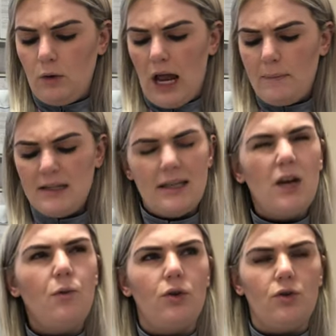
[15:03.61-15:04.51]
Will I be
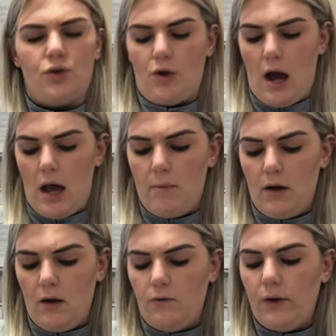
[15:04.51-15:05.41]
safe with your tribe?
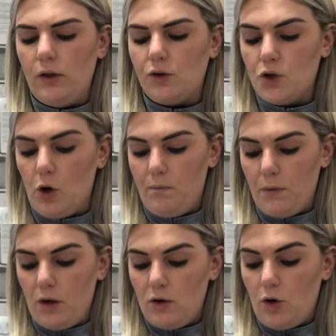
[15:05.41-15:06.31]
Flint looked up.
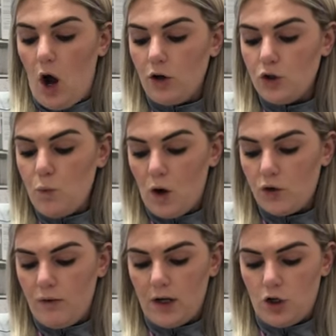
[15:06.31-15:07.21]
You can't just
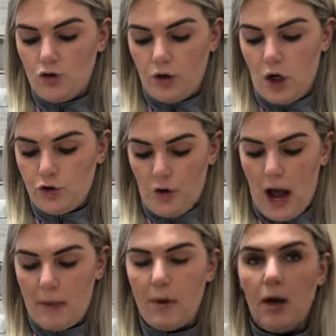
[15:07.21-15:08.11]
wander in and join our
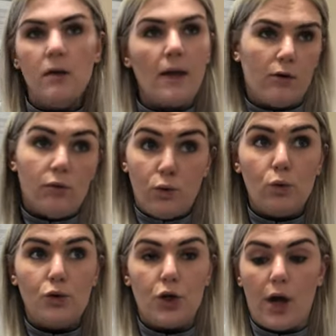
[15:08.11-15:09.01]
tribe. There are
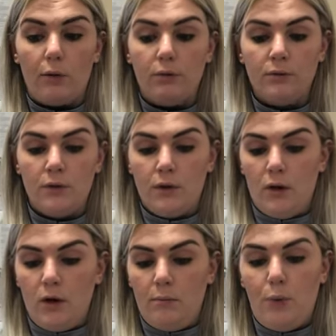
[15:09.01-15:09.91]
rules, you know.
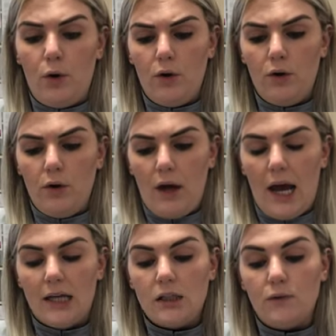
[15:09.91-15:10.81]
But
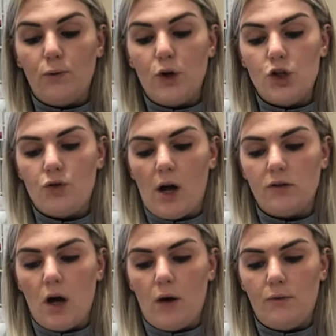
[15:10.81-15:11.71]
Eska's voice
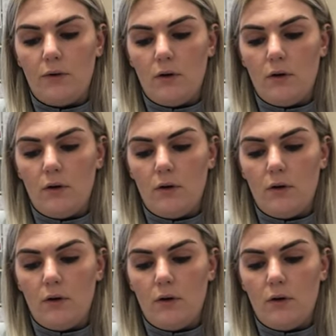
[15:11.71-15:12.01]
trailed off.